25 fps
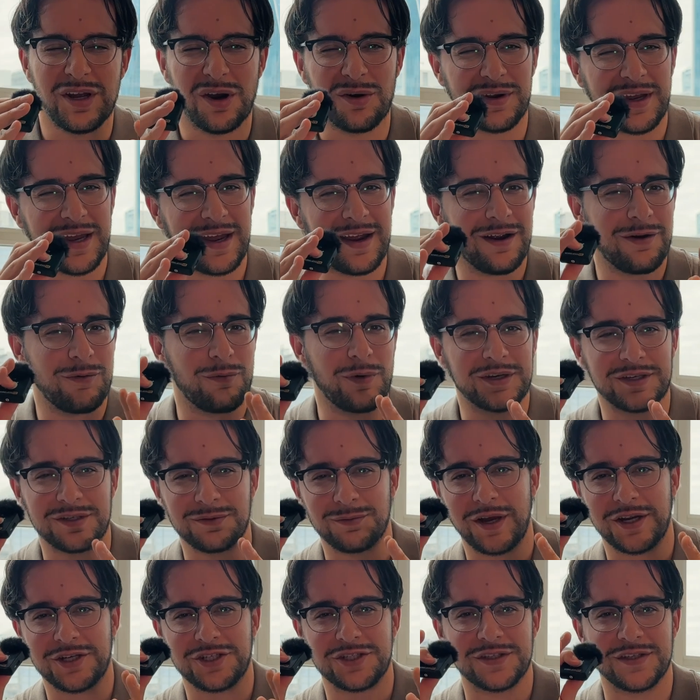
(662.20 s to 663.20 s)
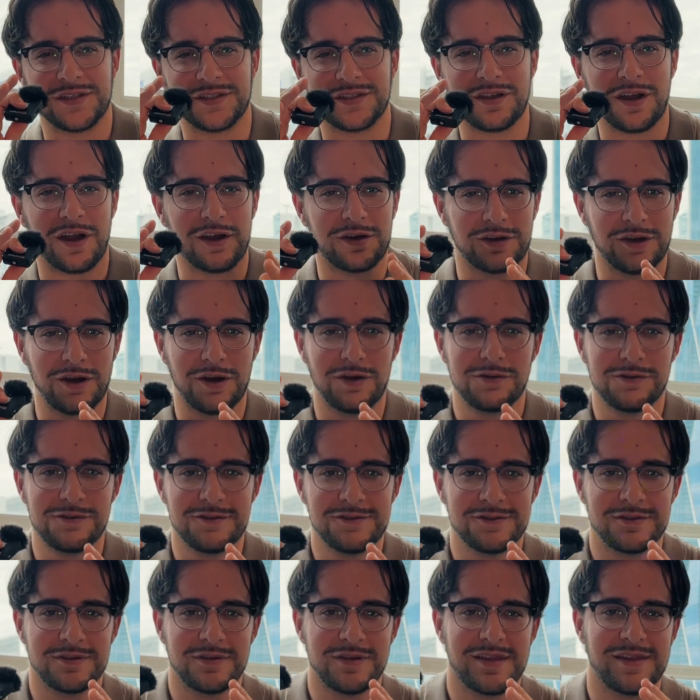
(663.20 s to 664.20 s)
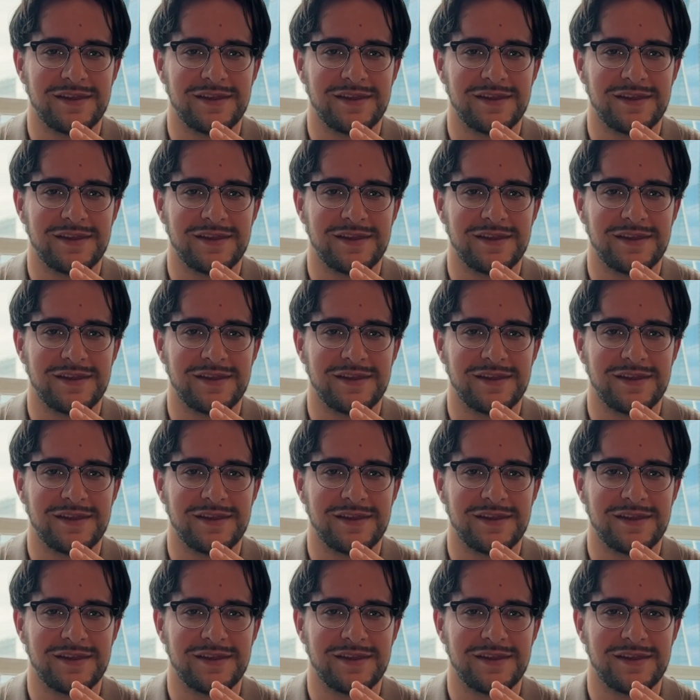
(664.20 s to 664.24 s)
don't care what direction the stock goes.